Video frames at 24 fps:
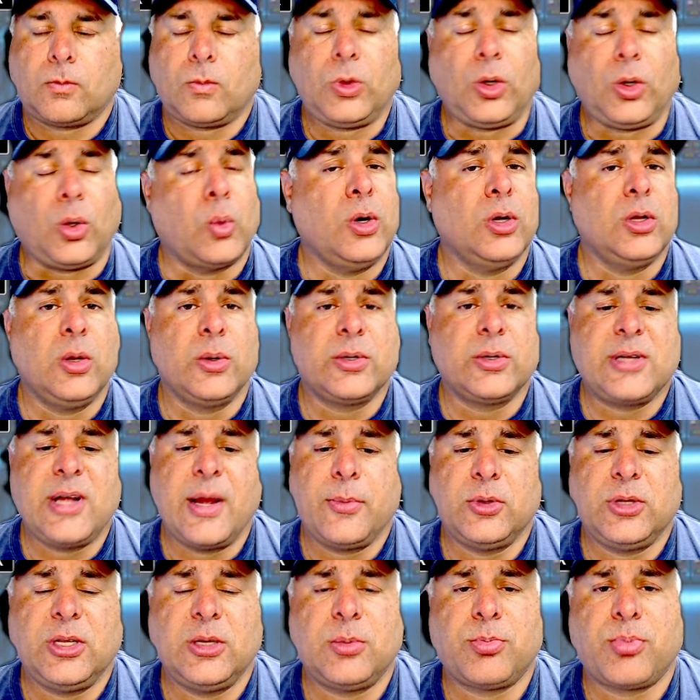We don't know what's going to
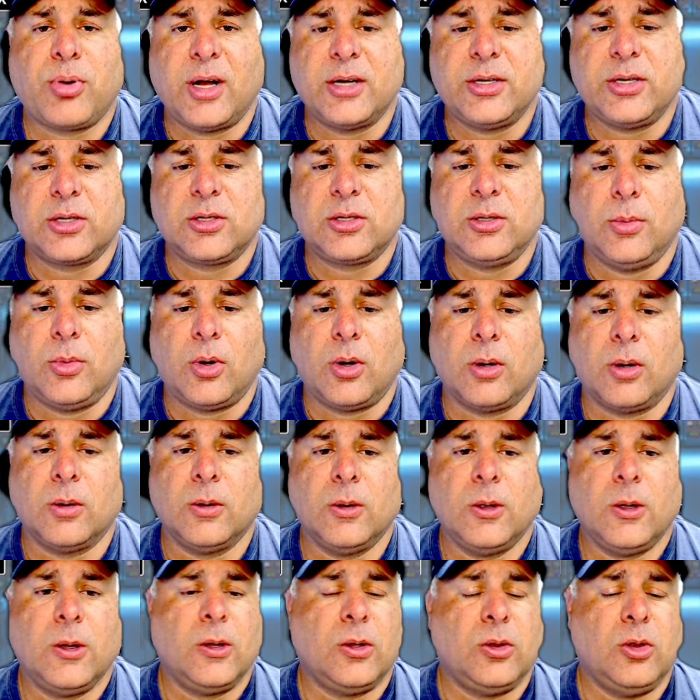happen with these projects tomorrow.
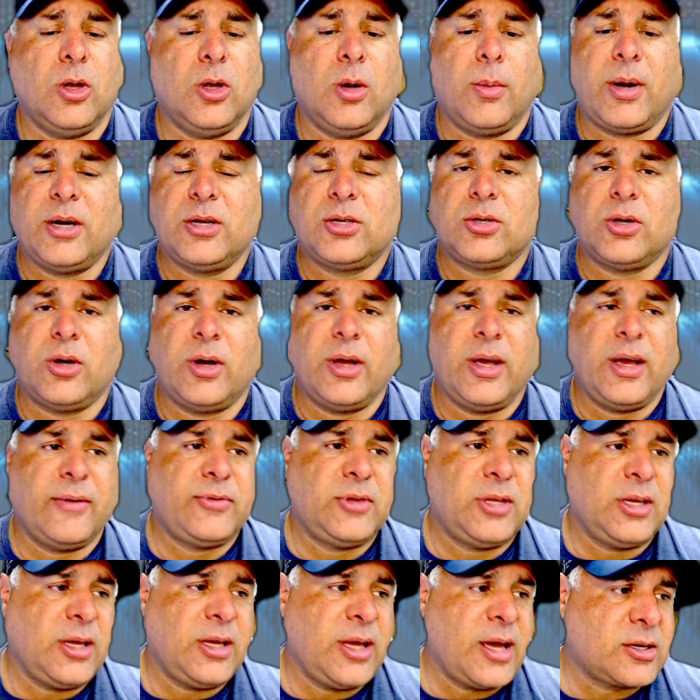Nobody saw
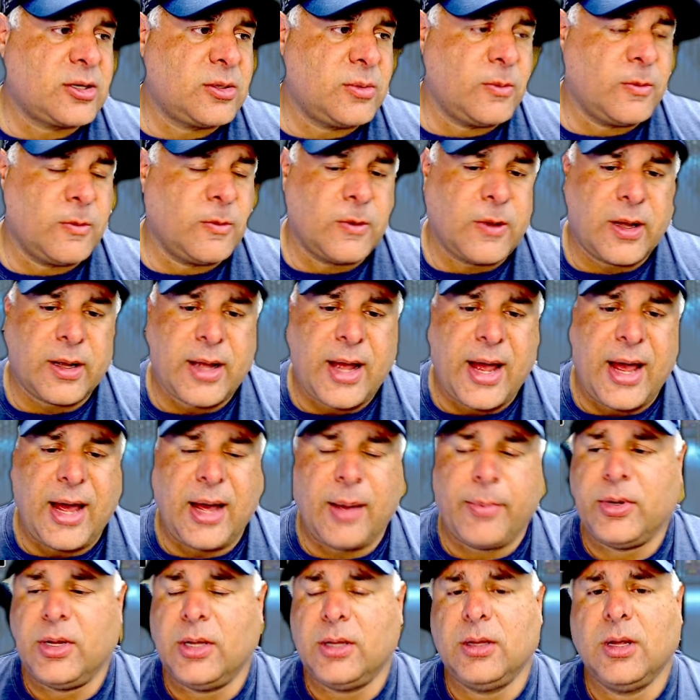FTX
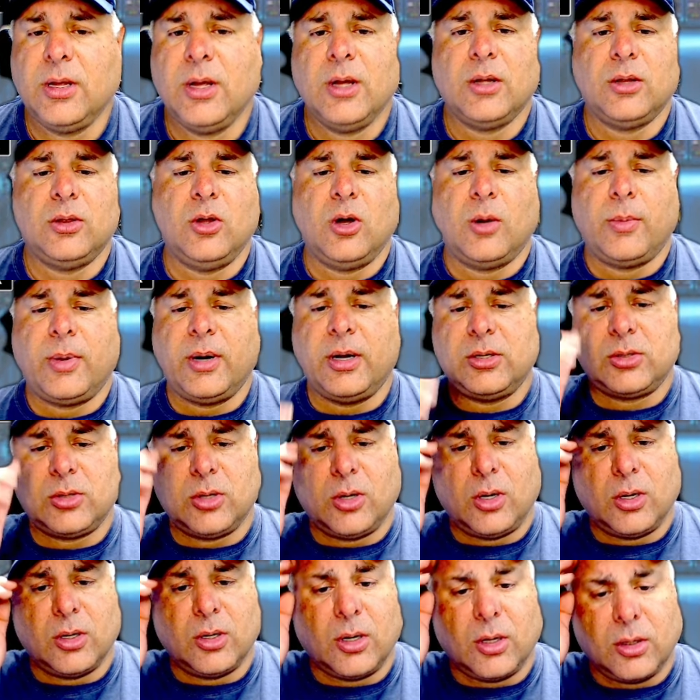happening. Nobody
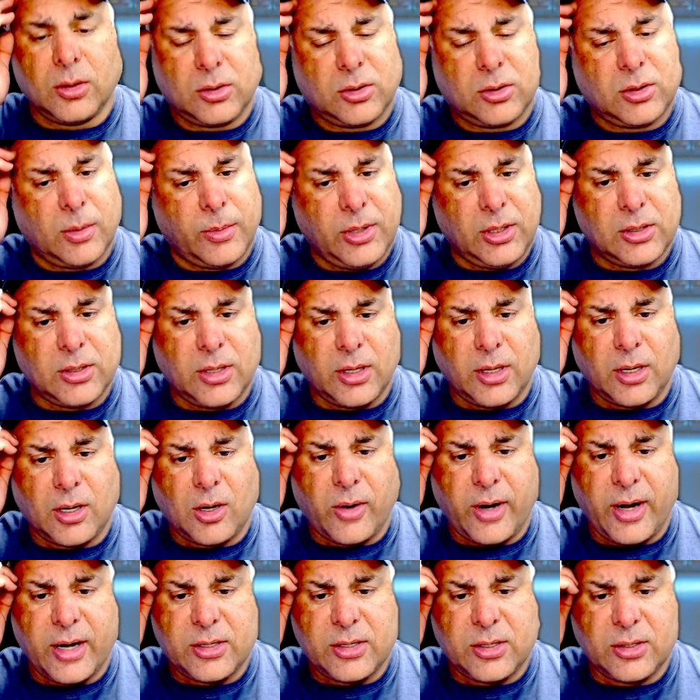saw some of these other
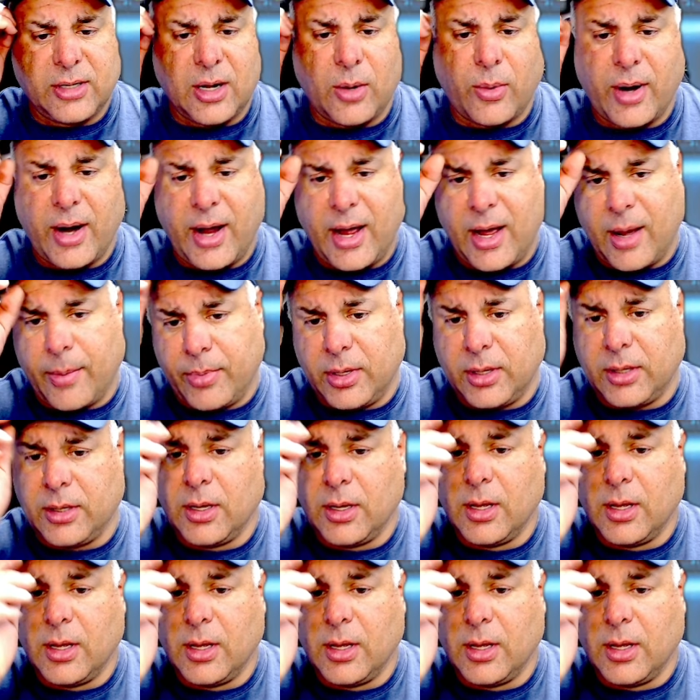crashes that were happening.